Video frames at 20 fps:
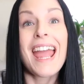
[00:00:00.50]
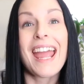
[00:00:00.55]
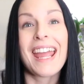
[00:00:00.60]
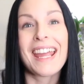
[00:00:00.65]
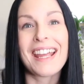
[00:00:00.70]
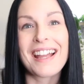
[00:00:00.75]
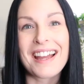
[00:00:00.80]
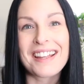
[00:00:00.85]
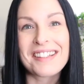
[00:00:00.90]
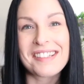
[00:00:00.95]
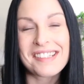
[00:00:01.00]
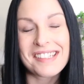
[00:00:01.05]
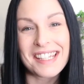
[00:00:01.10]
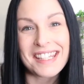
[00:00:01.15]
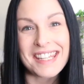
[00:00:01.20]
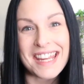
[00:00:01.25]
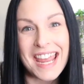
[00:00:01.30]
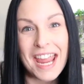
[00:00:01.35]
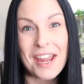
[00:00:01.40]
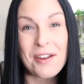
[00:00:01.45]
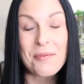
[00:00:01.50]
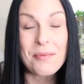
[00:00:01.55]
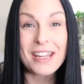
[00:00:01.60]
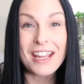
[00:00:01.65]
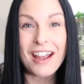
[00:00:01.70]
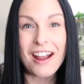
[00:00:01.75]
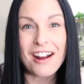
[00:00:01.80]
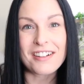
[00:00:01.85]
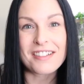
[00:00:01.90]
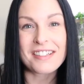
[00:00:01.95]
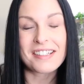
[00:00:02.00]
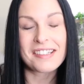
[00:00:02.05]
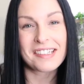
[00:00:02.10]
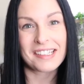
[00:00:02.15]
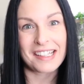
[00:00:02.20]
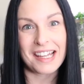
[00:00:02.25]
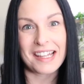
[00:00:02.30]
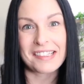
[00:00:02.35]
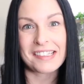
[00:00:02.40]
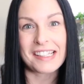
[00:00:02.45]
Hey guys, today we are
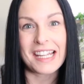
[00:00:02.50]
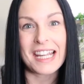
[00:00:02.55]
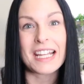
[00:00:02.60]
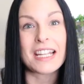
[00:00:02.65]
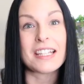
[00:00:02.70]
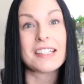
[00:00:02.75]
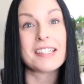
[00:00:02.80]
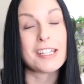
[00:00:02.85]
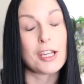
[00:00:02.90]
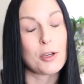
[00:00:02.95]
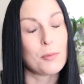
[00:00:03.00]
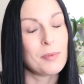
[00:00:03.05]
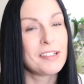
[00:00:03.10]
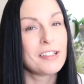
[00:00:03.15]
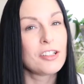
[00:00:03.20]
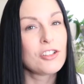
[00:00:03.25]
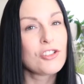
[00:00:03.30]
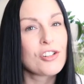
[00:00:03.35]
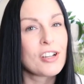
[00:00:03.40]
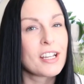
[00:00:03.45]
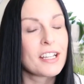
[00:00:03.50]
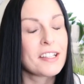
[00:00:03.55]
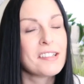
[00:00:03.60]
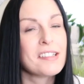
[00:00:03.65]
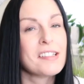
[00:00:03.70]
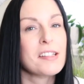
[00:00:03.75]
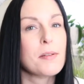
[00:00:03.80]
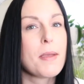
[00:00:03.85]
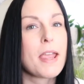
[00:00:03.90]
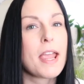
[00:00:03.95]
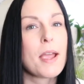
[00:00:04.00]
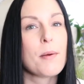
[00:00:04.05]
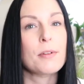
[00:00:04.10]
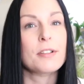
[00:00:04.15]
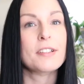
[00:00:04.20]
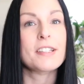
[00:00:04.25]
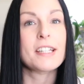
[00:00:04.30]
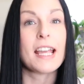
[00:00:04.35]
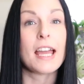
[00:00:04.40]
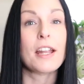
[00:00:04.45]
discussing tips and tricks to be
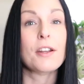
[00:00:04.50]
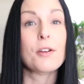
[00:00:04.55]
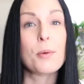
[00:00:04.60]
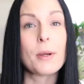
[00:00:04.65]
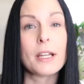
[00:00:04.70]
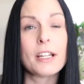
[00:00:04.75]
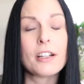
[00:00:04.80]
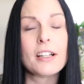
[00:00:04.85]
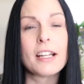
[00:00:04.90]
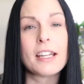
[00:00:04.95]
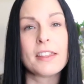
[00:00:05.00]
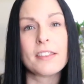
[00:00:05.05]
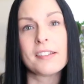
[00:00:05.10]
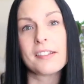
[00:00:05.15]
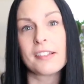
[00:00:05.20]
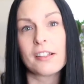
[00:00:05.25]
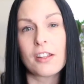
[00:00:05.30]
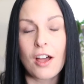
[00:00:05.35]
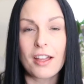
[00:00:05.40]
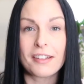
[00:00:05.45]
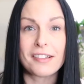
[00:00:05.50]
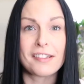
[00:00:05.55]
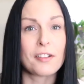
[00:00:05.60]
able to get quicker in the salon.